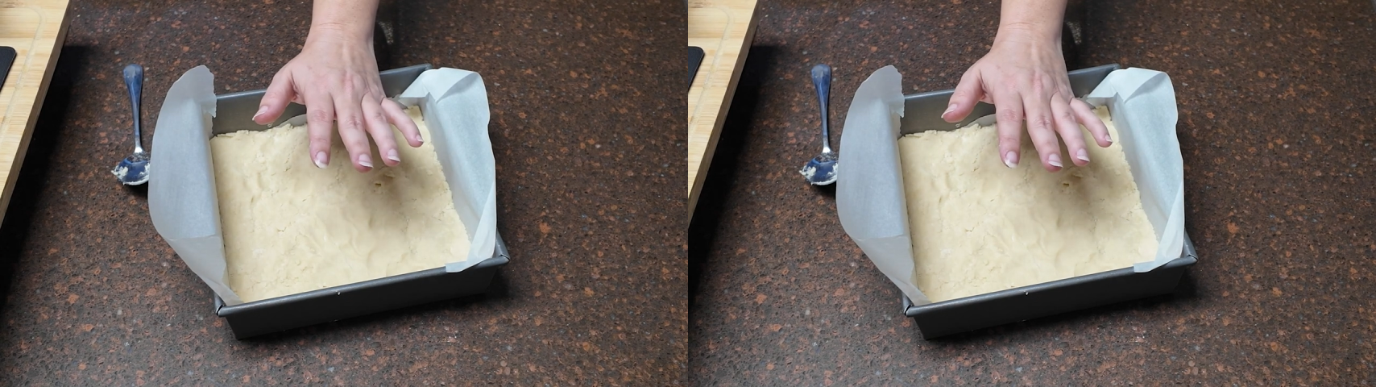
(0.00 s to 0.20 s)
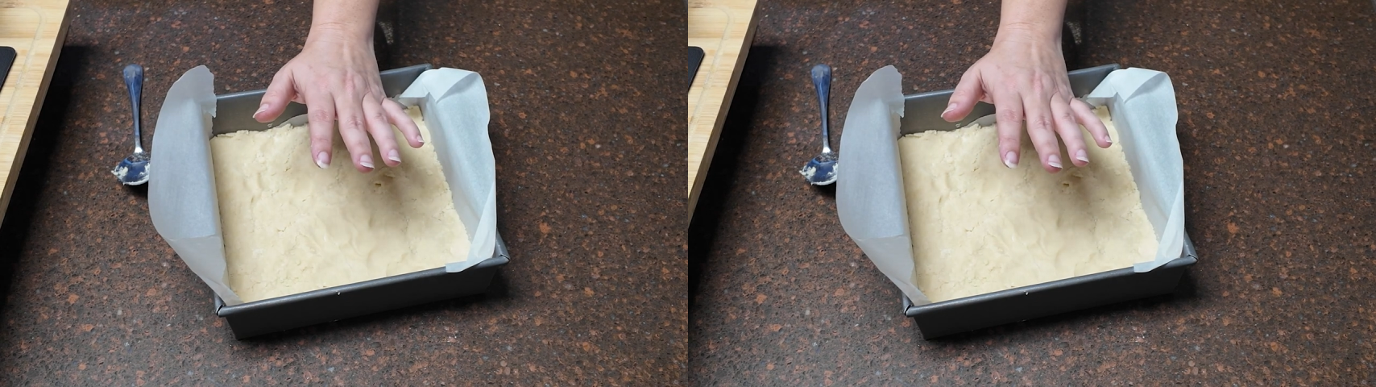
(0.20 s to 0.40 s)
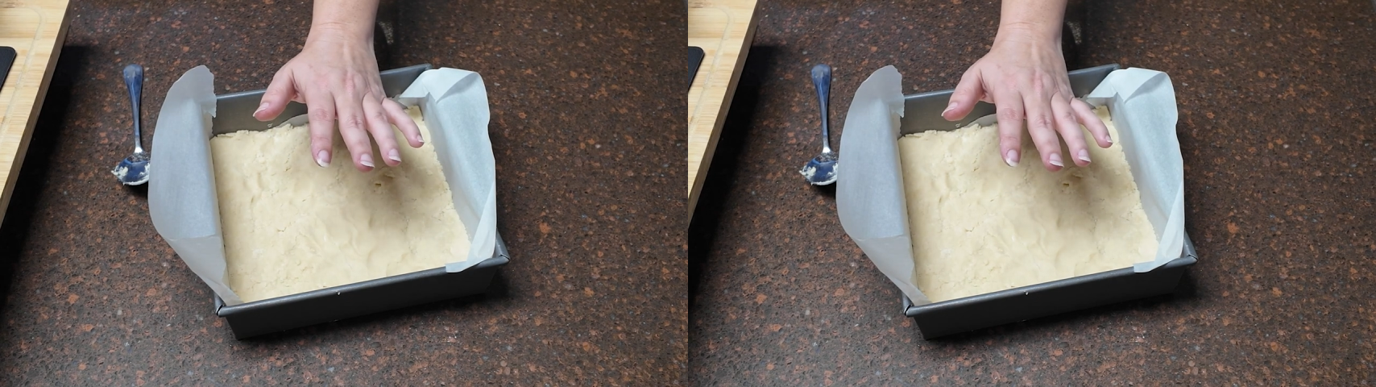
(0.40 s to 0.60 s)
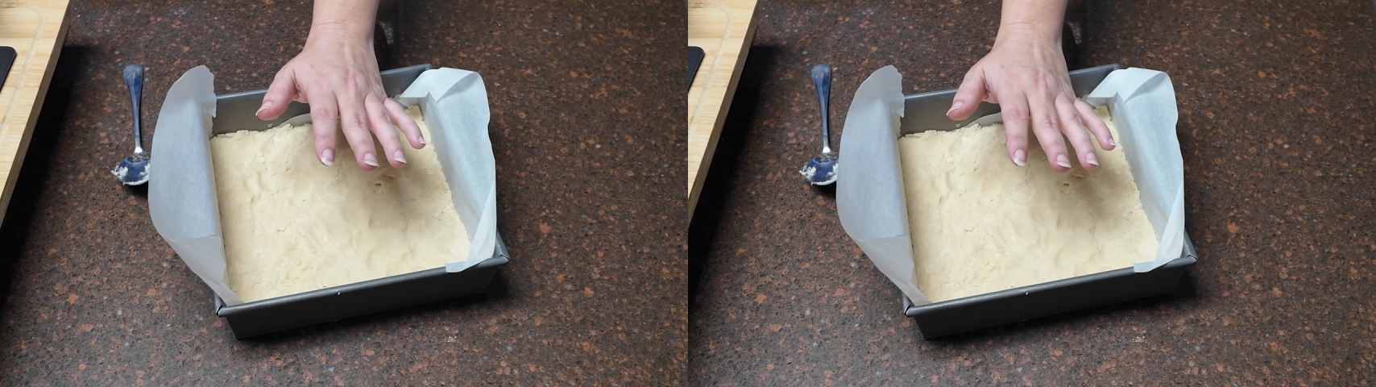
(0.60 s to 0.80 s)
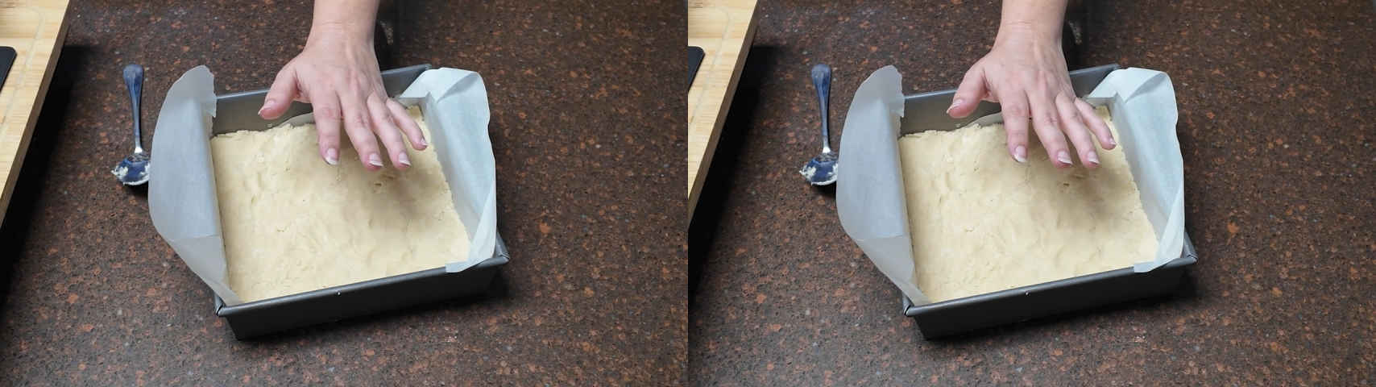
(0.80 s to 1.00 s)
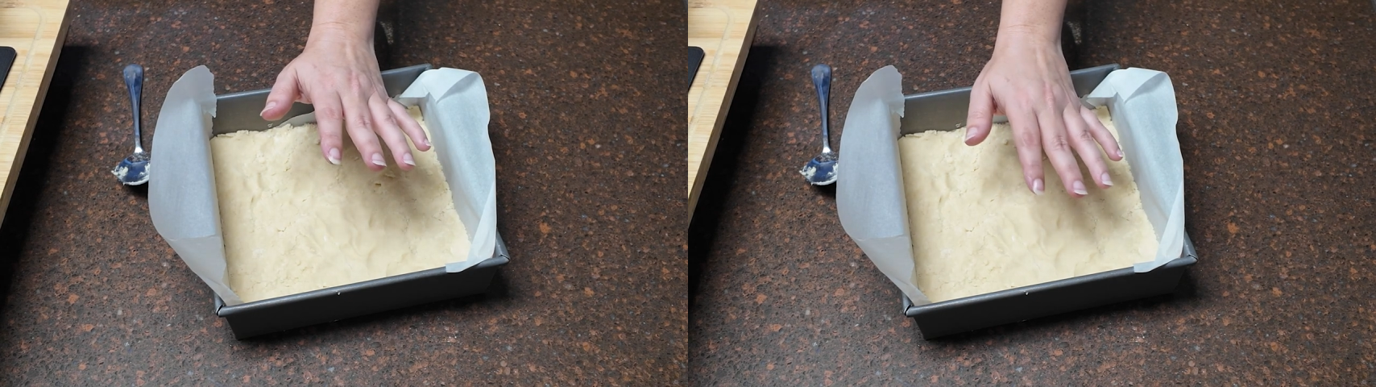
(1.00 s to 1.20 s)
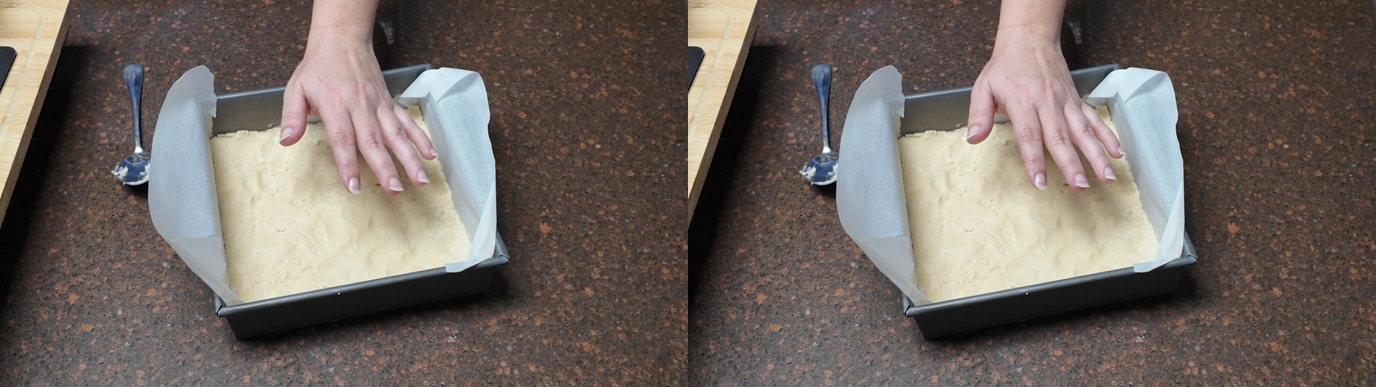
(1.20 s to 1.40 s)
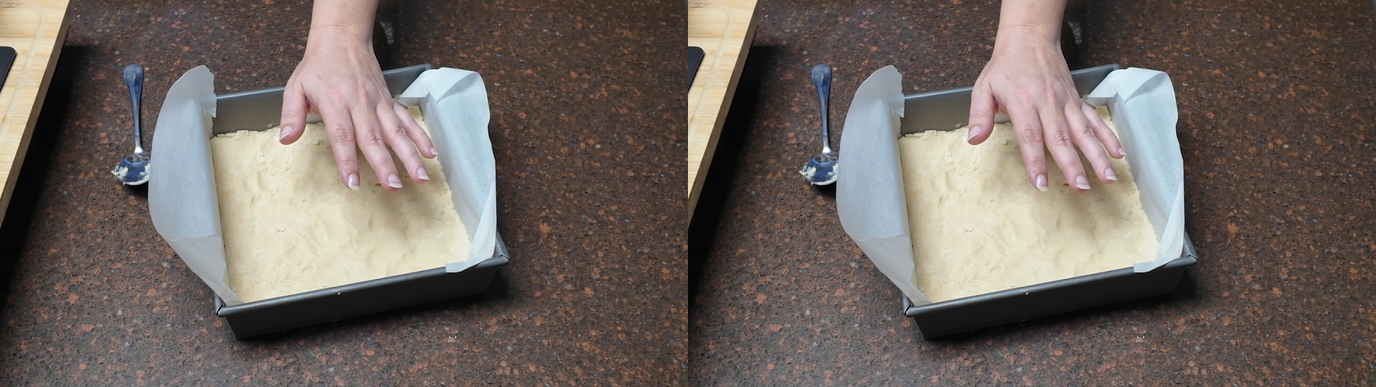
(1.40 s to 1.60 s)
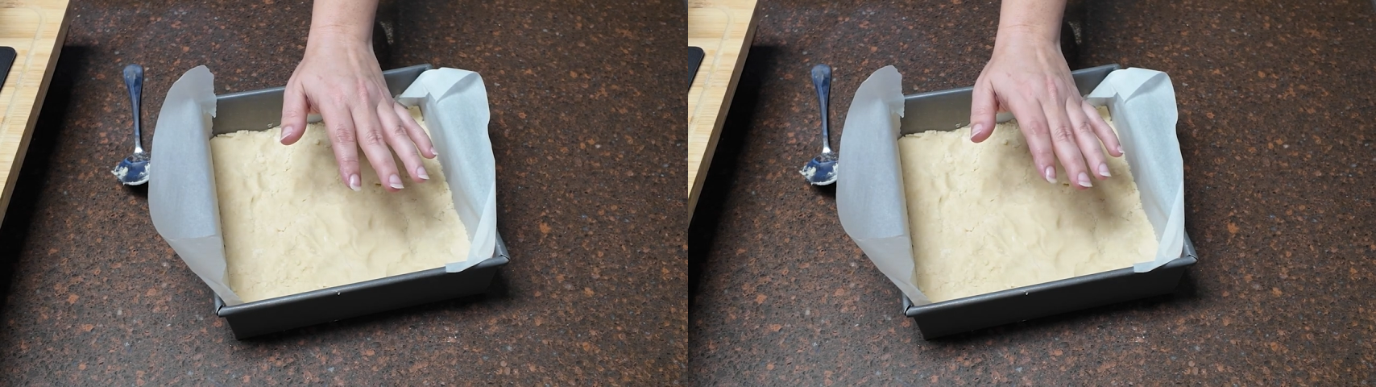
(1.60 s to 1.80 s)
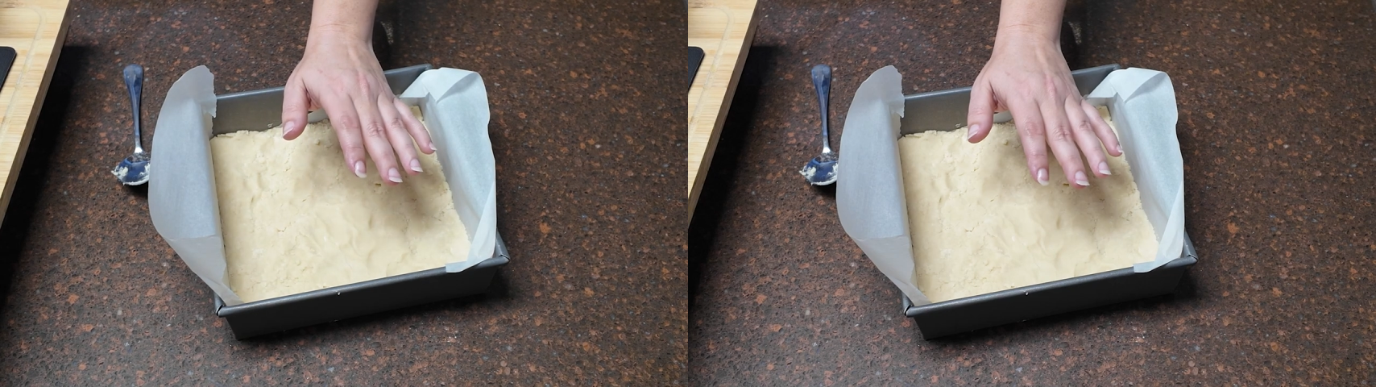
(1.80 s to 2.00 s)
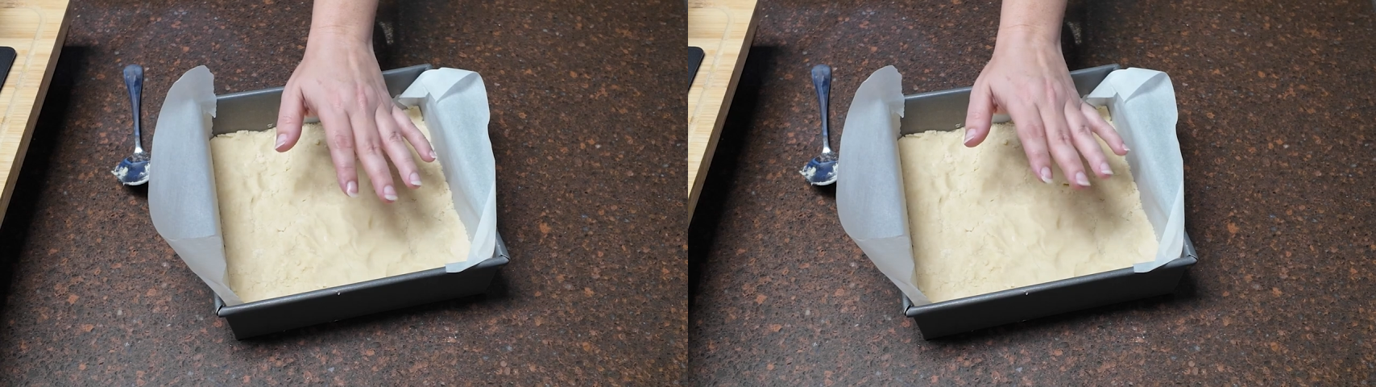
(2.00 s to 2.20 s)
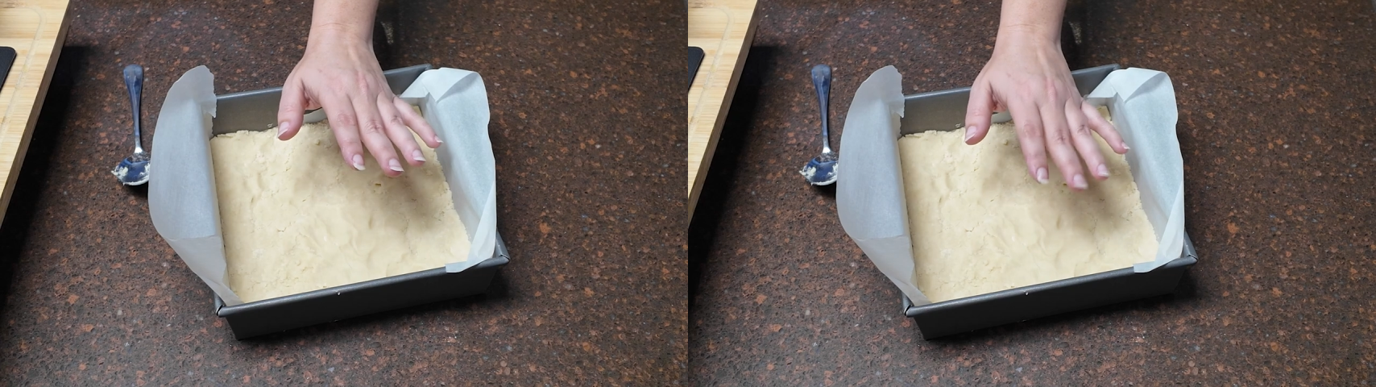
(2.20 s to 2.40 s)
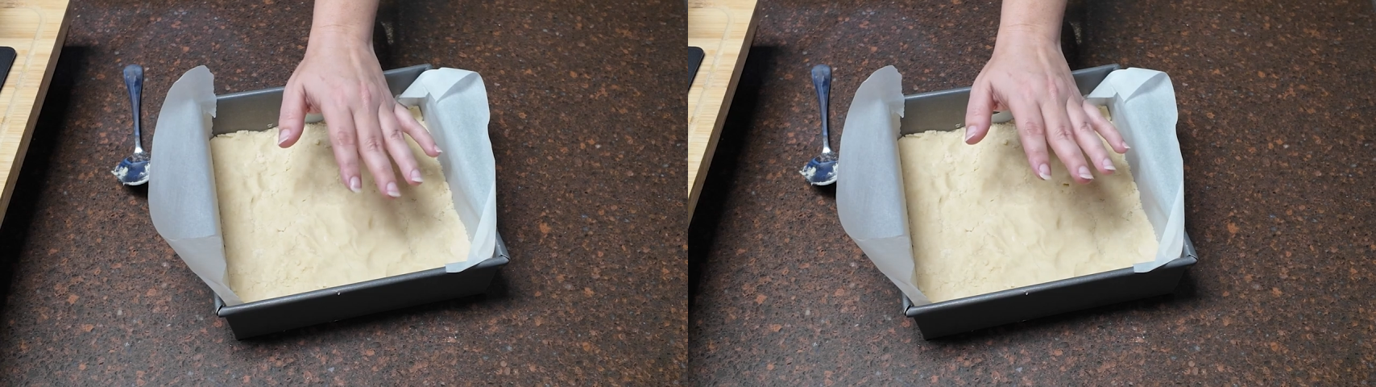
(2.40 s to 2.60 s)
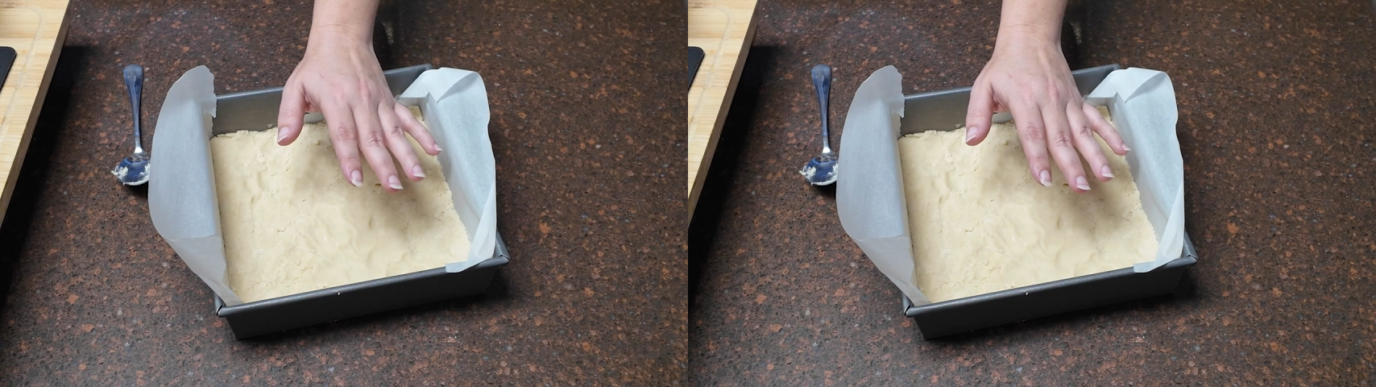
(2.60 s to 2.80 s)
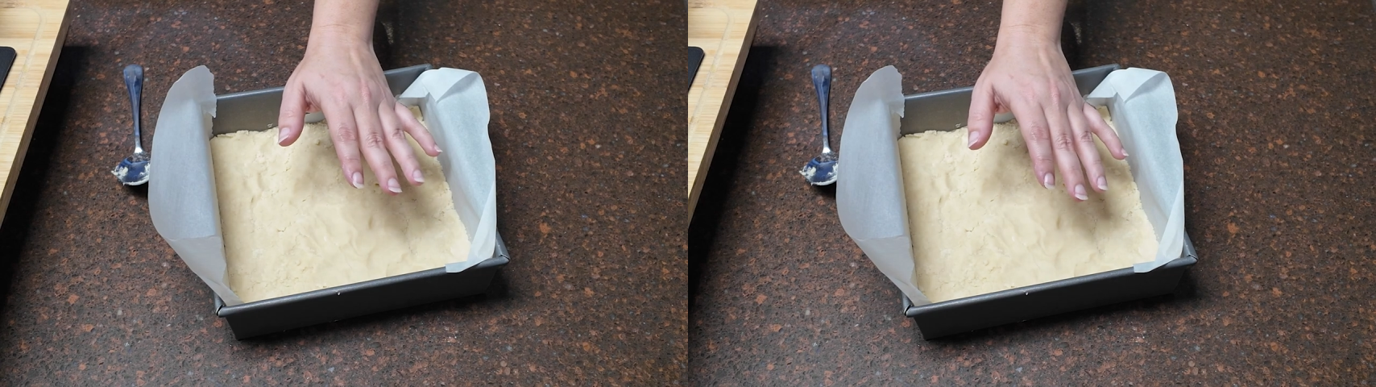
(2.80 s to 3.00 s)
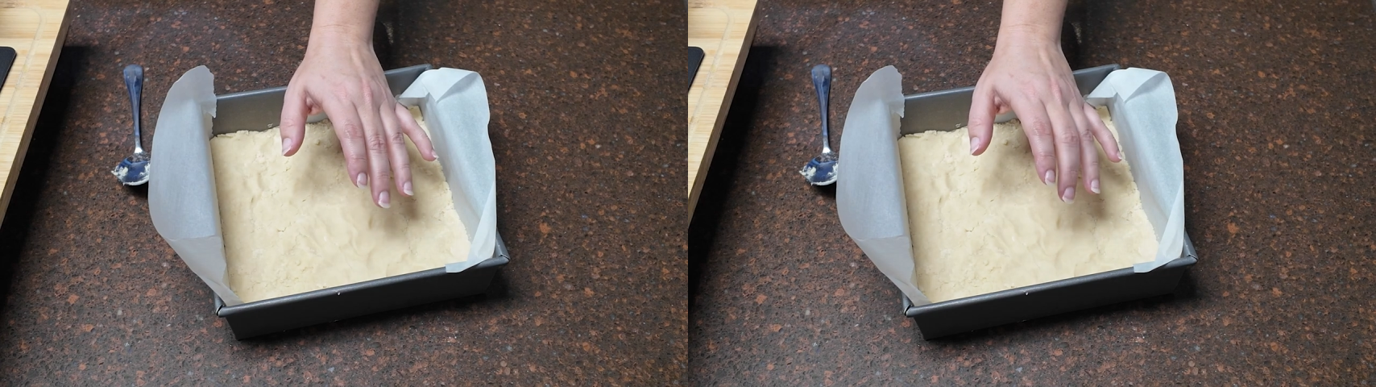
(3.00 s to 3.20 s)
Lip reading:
Nobody's mouth can be seen.